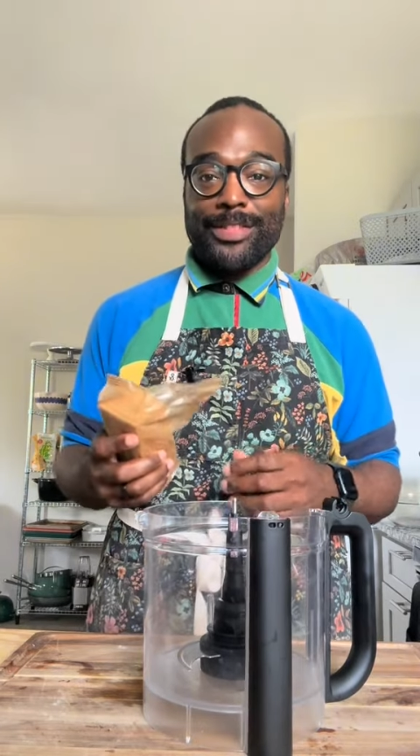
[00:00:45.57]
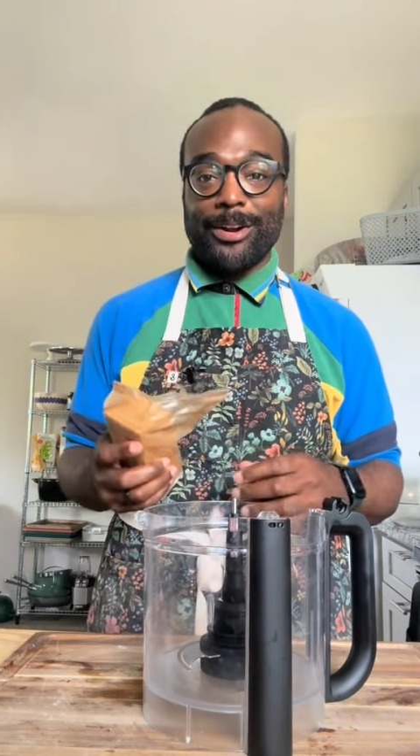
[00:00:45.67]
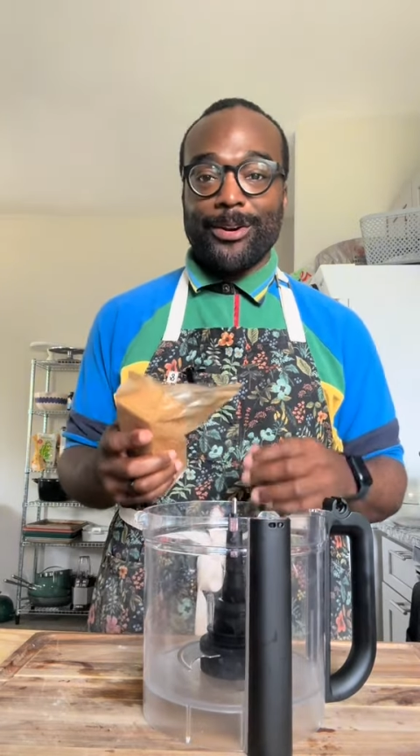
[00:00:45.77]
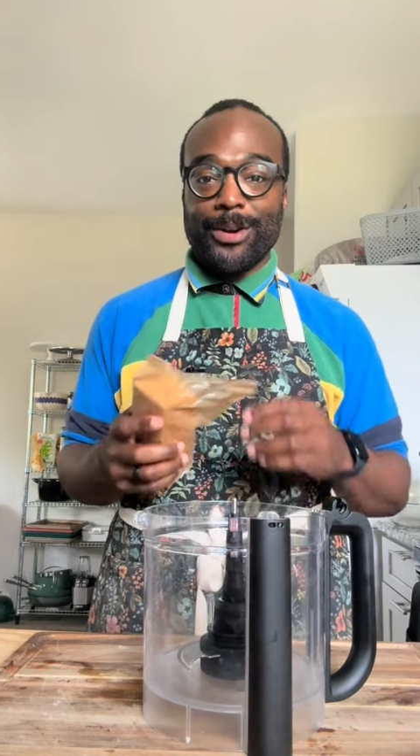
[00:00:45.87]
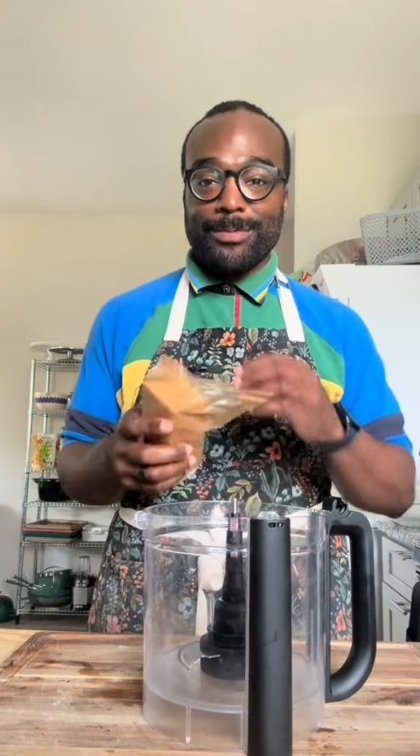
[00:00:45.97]
that'll
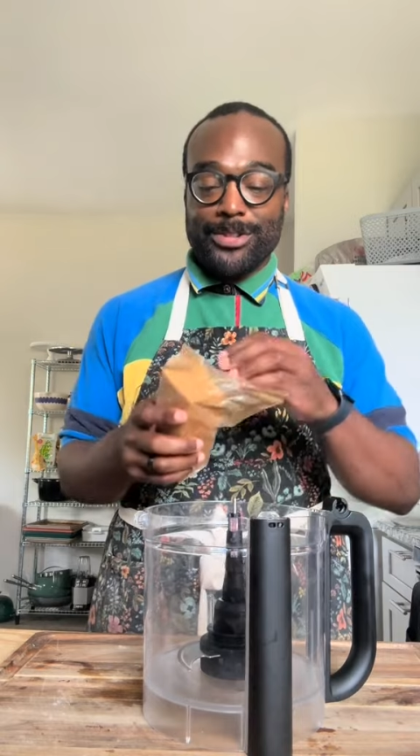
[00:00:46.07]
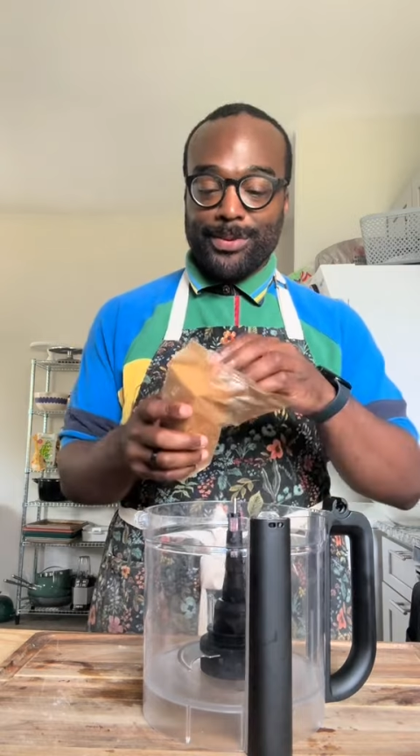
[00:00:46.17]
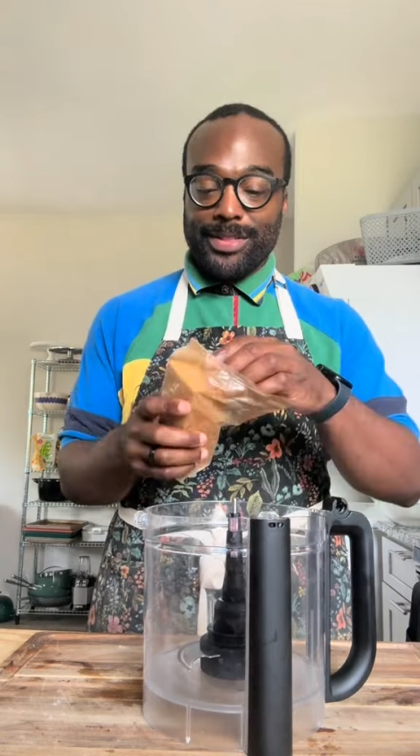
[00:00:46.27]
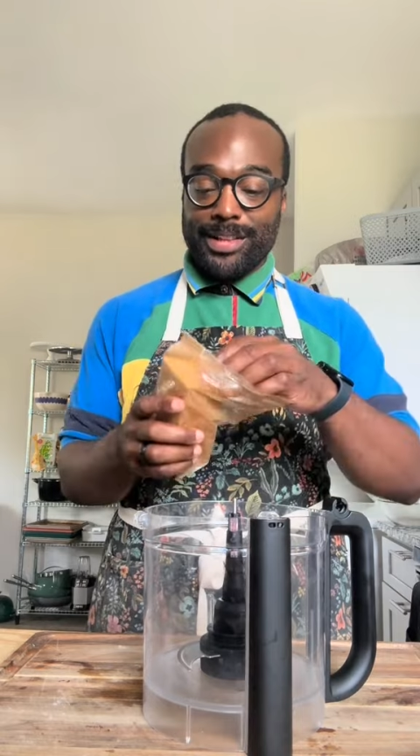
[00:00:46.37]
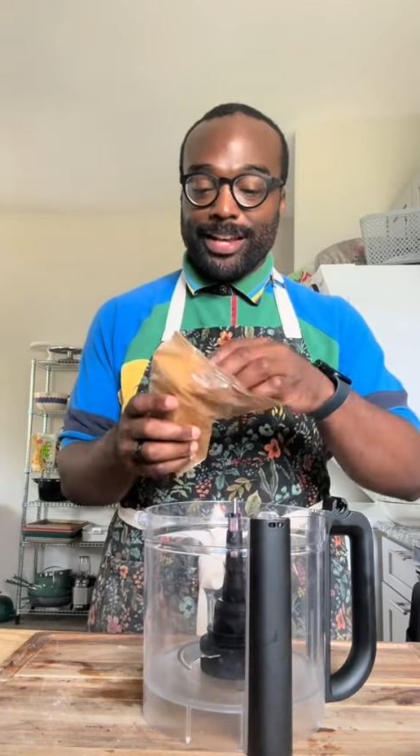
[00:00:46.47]
go in
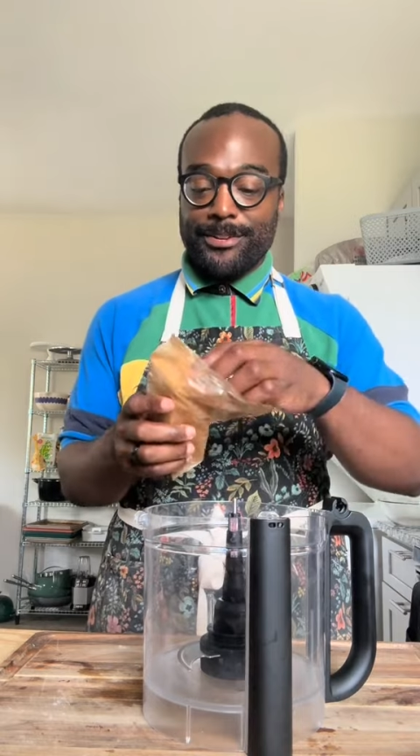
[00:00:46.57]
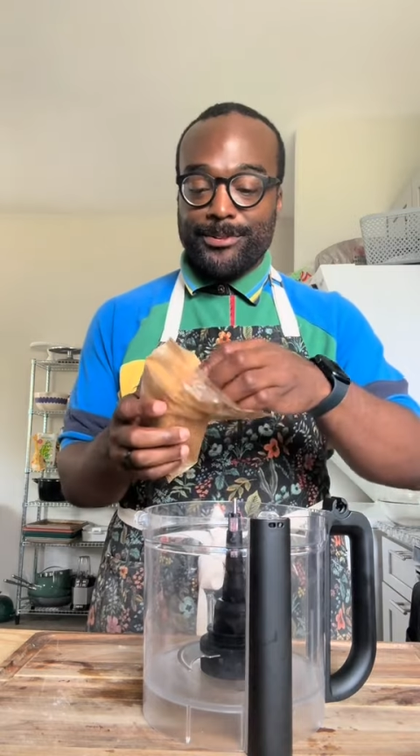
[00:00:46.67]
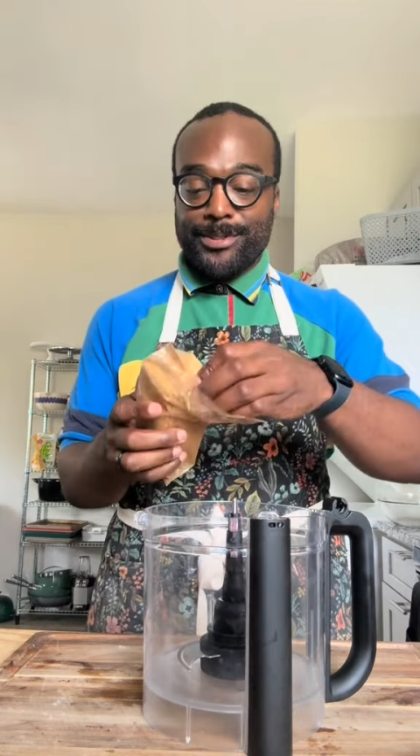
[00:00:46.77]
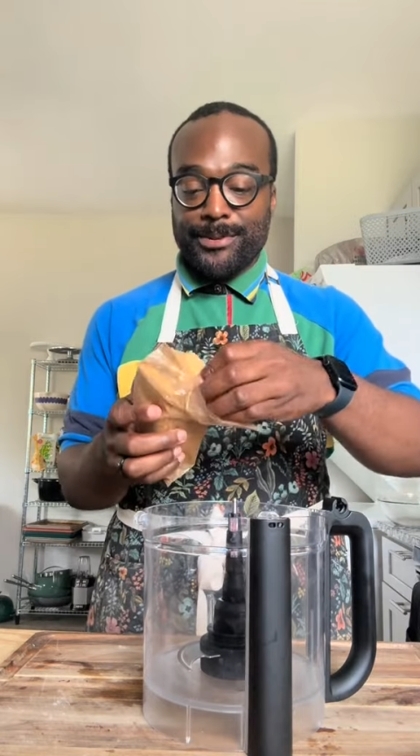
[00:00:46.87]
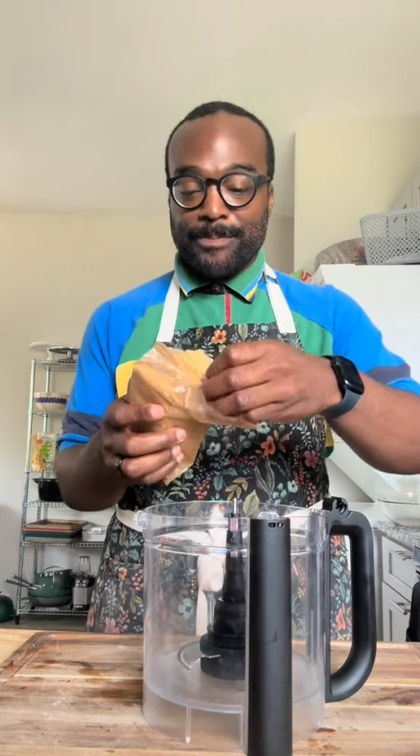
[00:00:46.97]
between the layers.
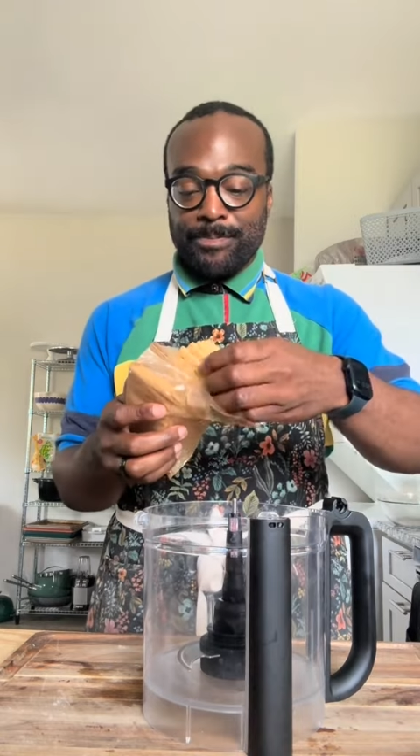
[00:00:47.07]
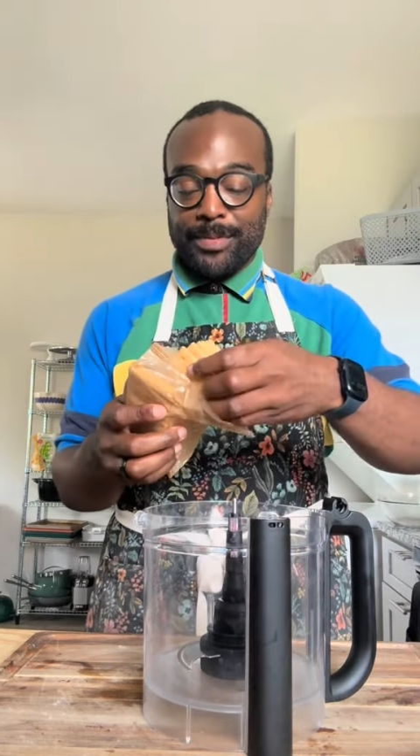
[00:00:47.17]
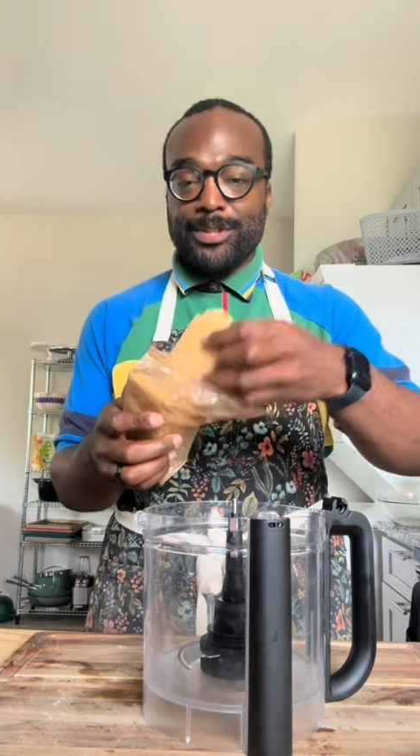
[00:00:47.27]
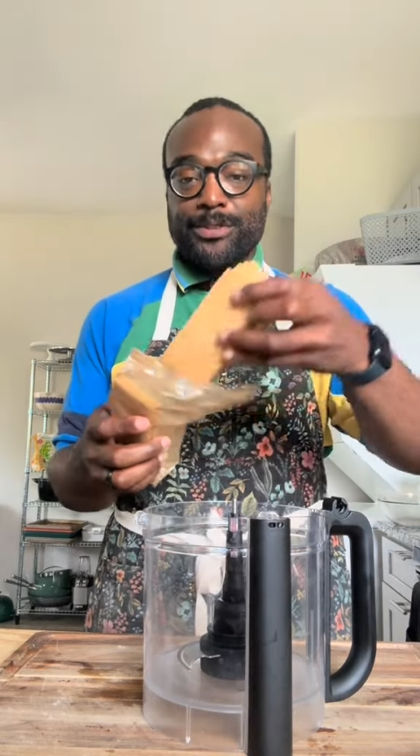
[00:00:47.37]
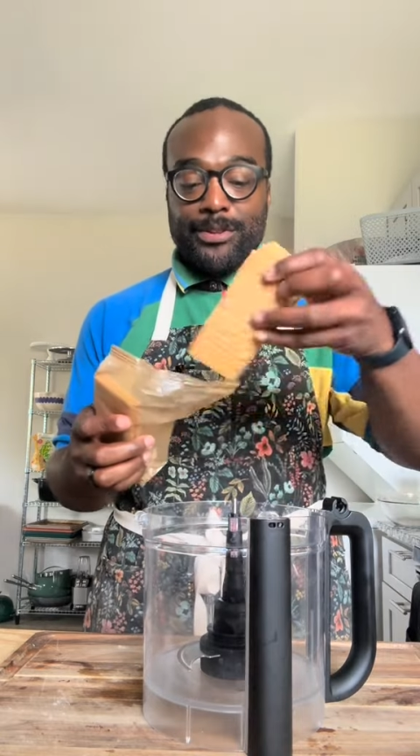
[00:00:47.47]

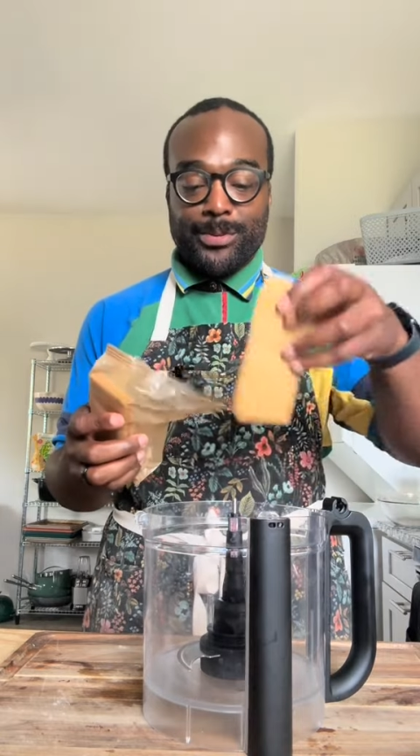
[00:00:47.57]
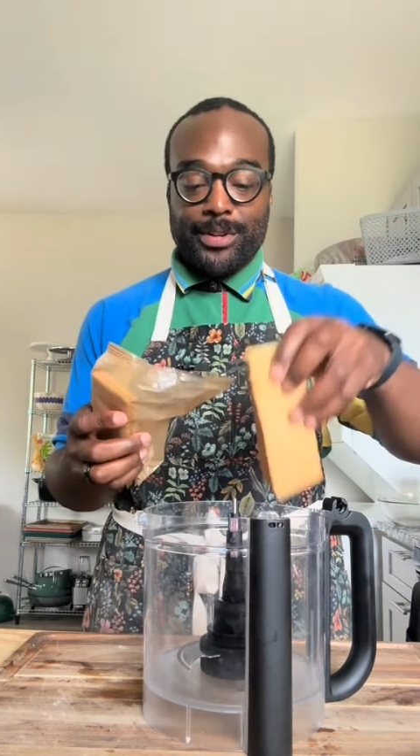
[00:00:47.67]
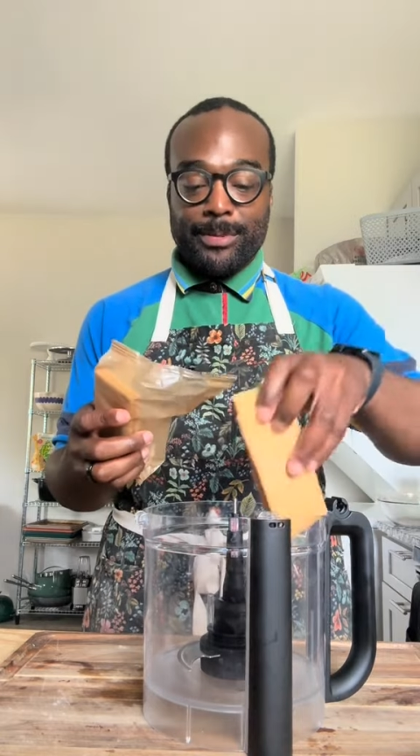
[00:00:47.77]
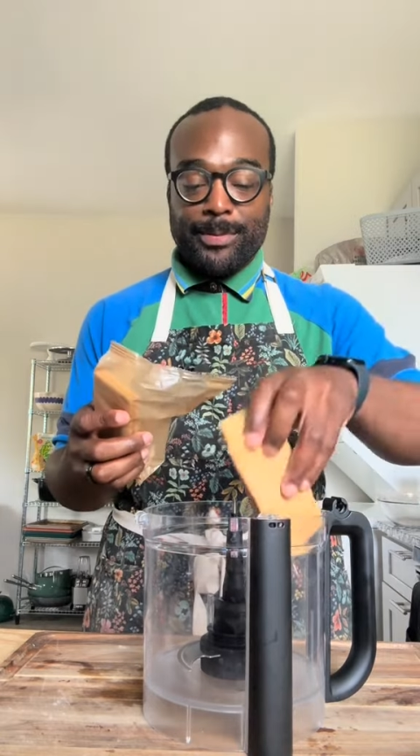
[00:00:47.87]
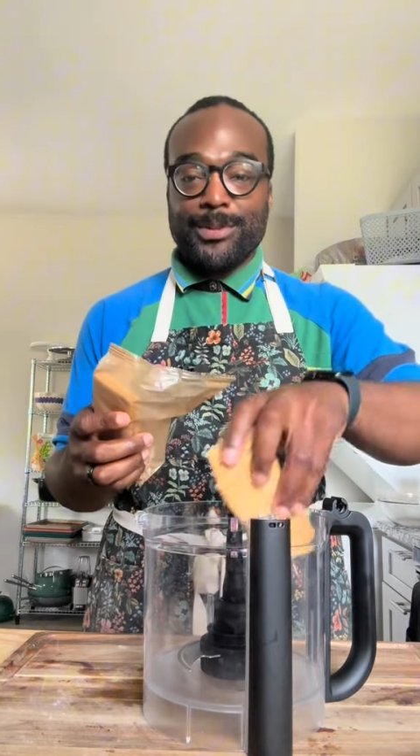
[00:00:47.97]
So first we're
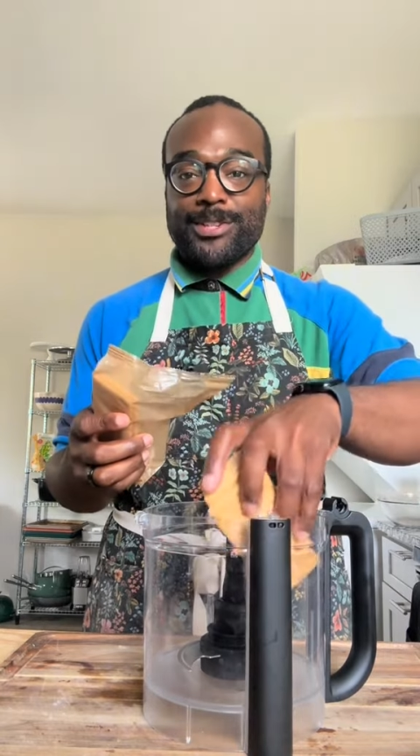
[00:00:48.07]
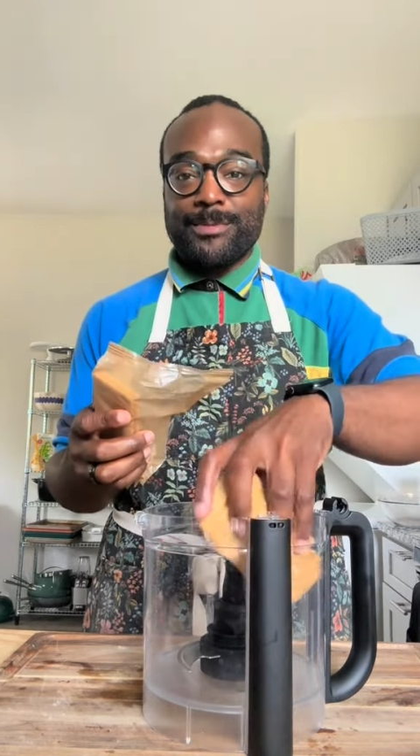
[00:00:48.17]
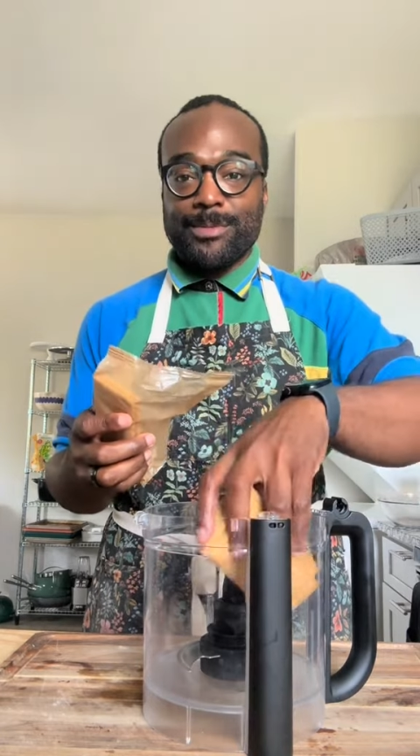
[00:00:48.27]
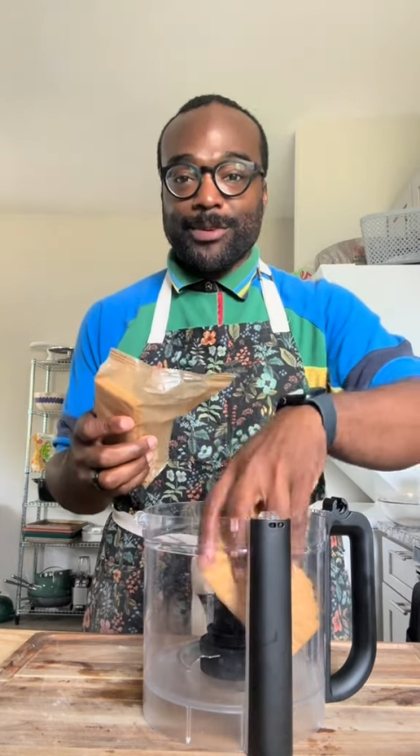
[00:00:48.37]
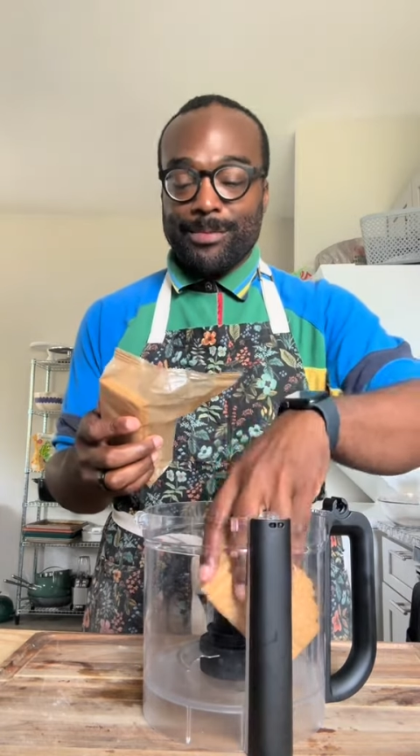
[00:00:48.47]
going to be pulsing up
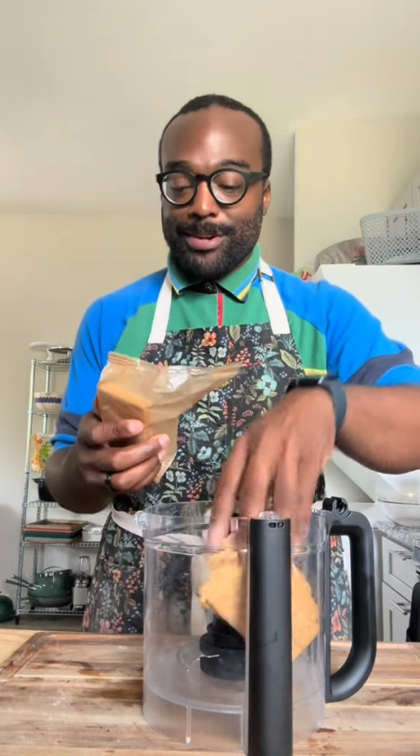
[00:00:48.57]
some graham